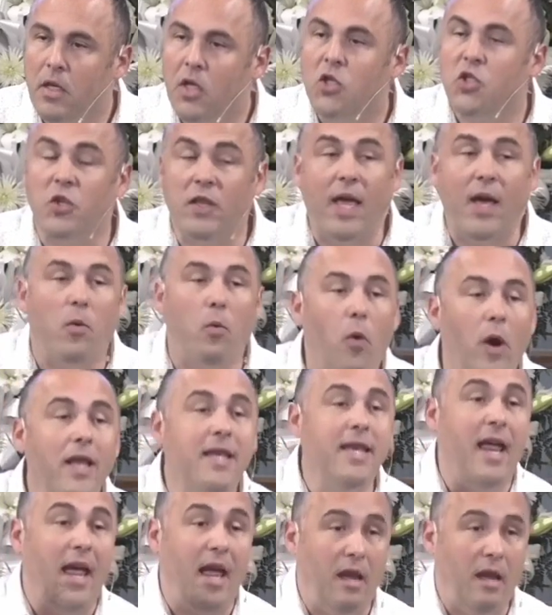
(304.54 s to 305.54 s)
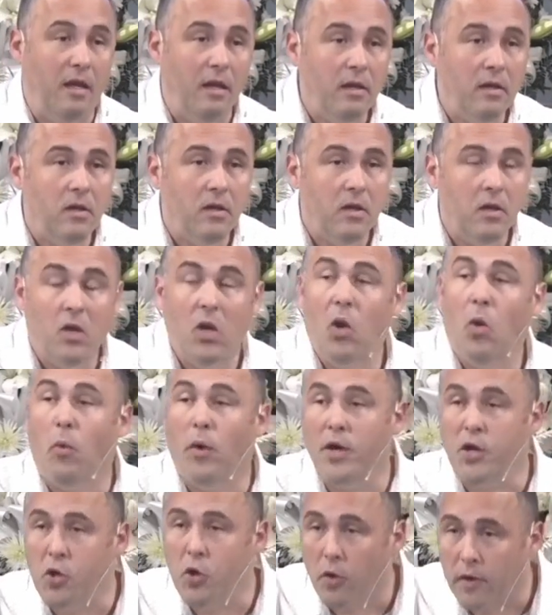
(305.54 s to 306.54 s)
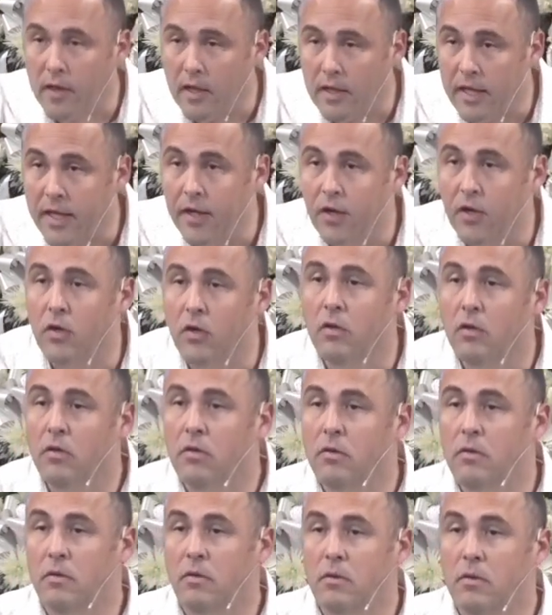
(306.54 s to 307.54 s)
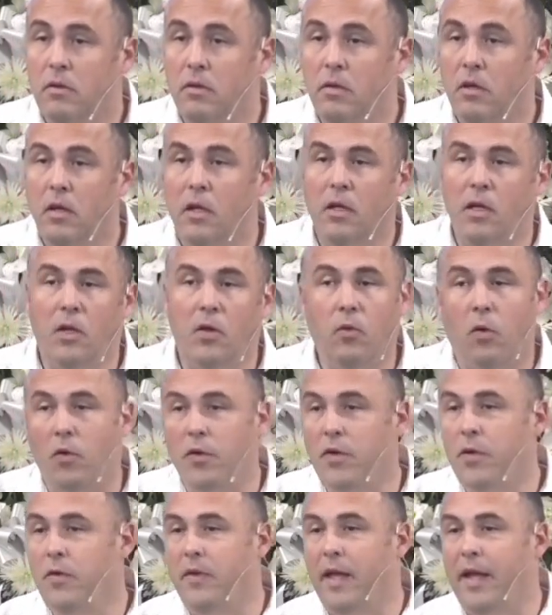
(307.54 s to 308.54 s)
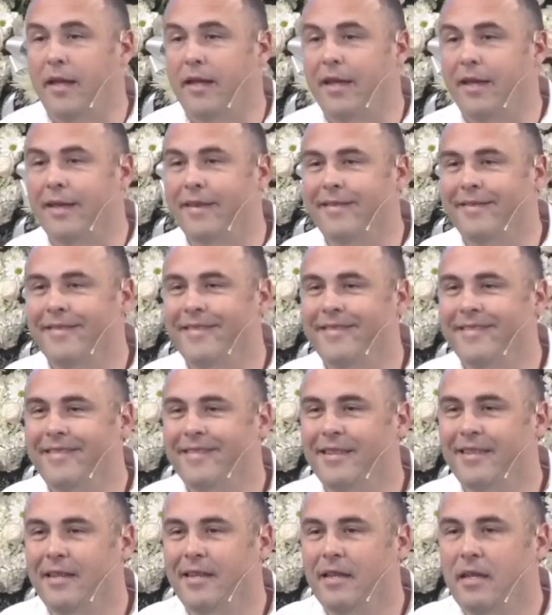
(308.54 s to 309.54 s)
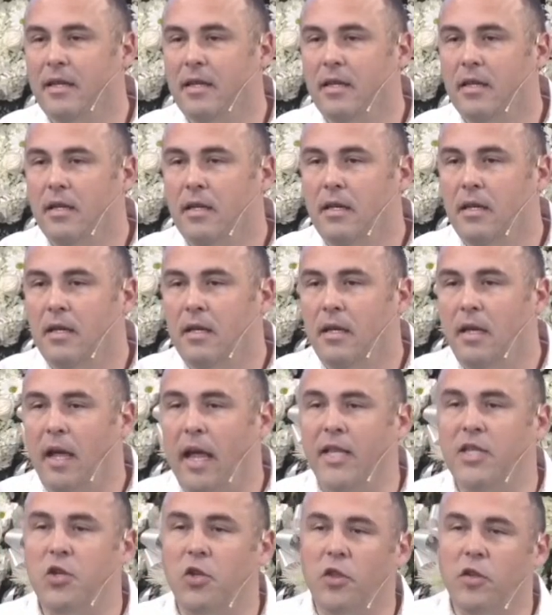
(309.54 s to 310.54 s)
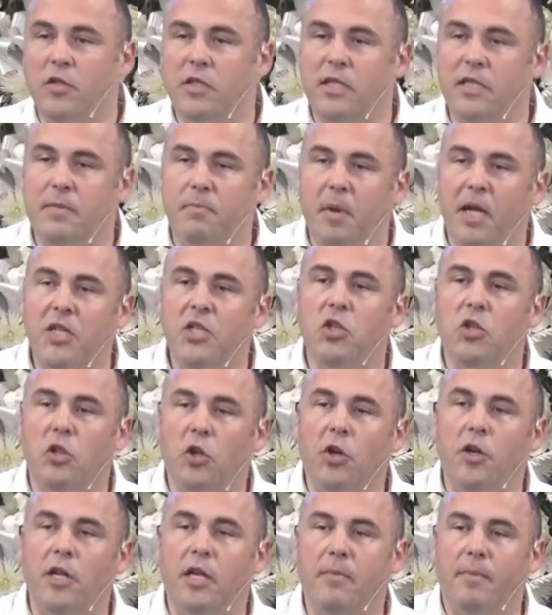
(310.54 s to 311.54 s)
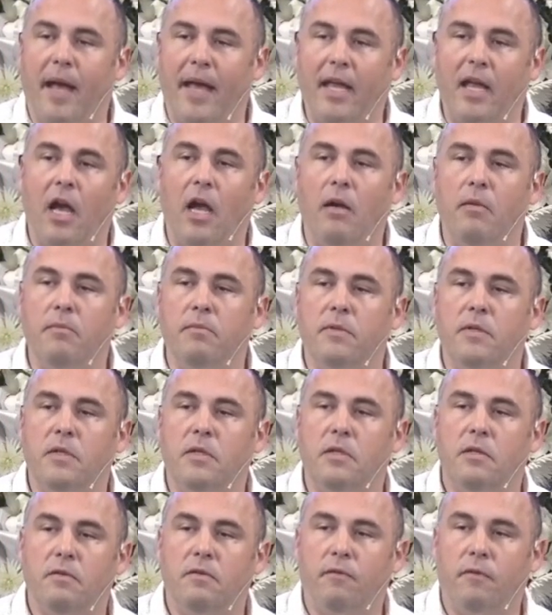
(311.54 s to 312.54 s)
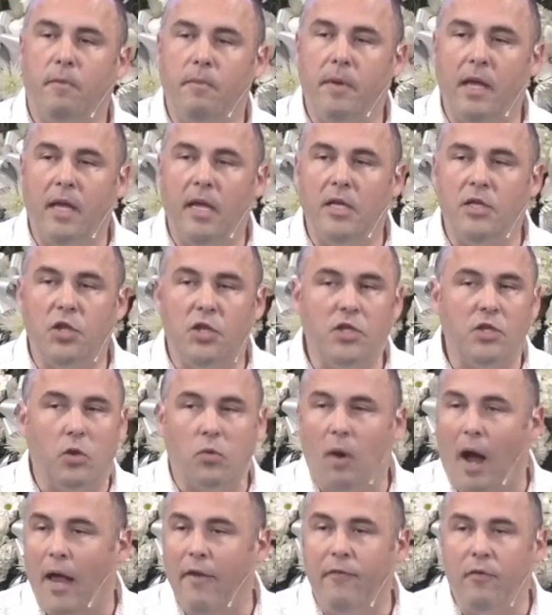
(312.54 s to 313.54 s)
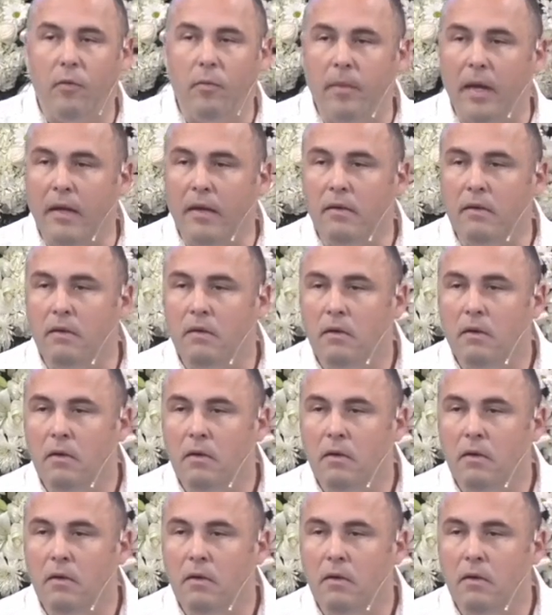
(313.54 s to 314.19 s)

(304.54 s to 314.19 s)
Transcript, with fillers: so that one day, when you're the leader, you won't do that again. And so there's as much learning by comes from being just a rifleman